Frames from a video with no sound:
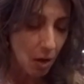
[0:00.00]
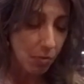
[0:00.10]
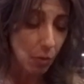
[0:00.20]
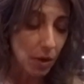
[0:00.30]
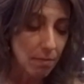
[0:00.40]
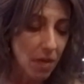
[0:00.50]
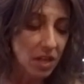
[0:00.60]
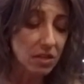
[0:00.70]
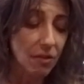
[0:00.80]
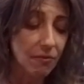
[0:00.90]
but we
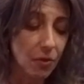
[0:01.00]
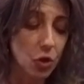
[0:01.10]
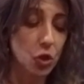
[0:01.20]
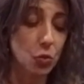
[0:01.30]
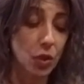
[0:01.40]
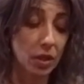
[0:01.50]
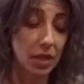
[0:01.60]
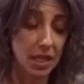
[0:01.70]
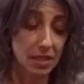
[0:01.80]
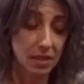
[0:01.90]
must first
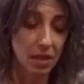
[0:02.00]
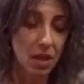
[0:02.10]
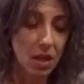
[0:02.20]
release